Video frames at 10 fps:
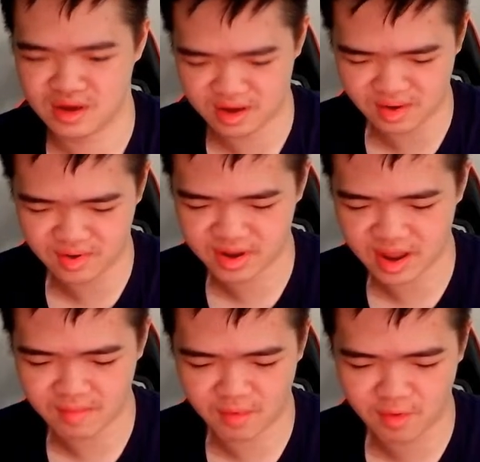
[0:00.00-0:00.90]
You don't want to
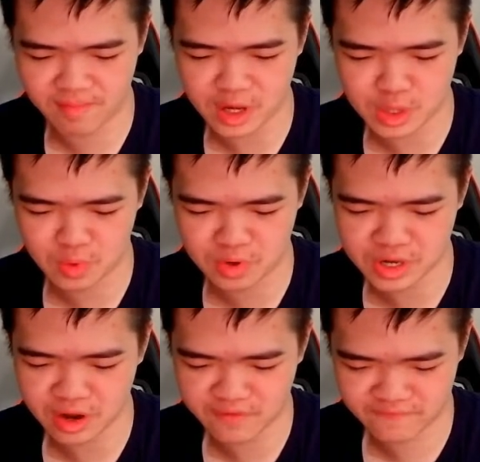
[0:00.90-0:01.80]
get more Beast Wars
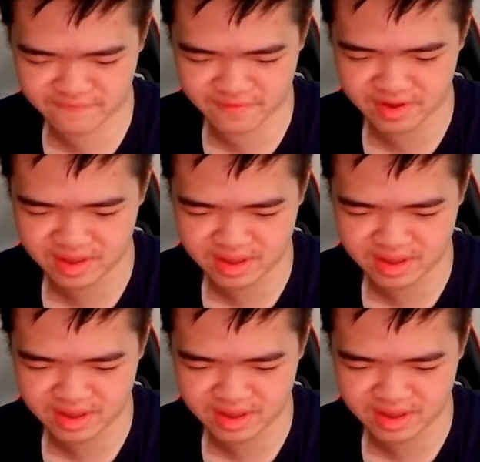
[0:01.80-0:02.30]
stuff?